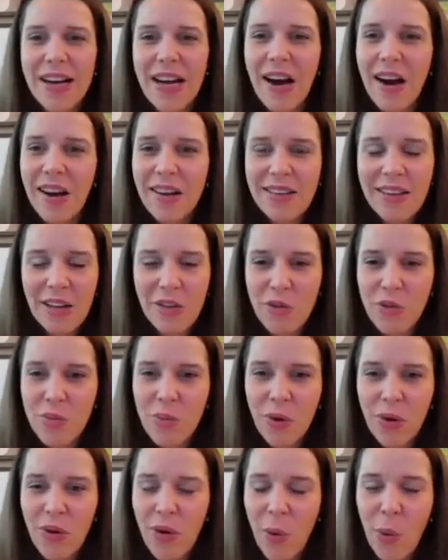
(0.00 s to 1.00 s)
card that
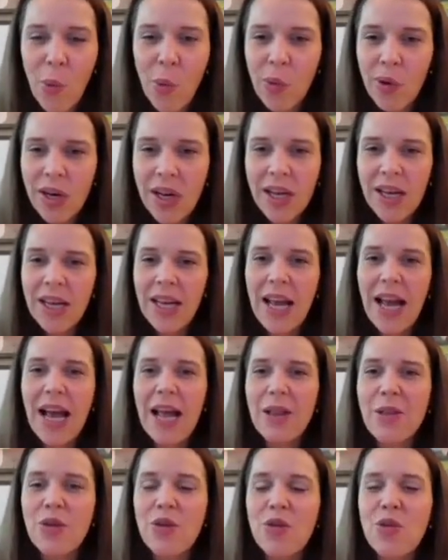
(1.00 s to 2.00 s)
you want to own,
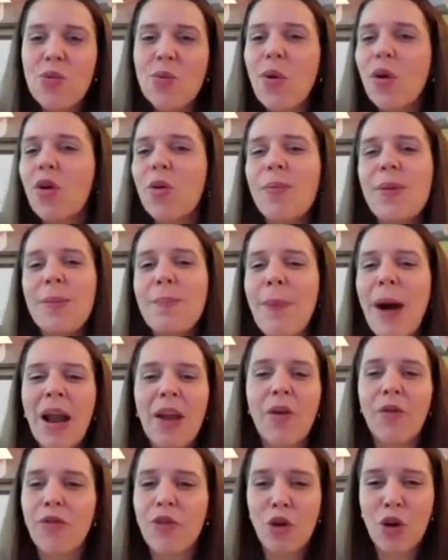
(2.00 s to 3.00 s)
and you want to be
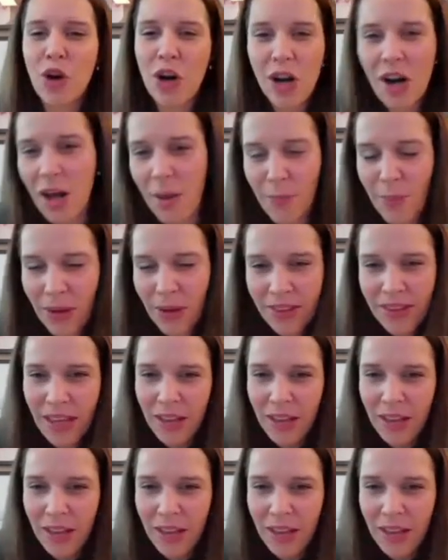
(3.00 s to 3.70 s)
part of the club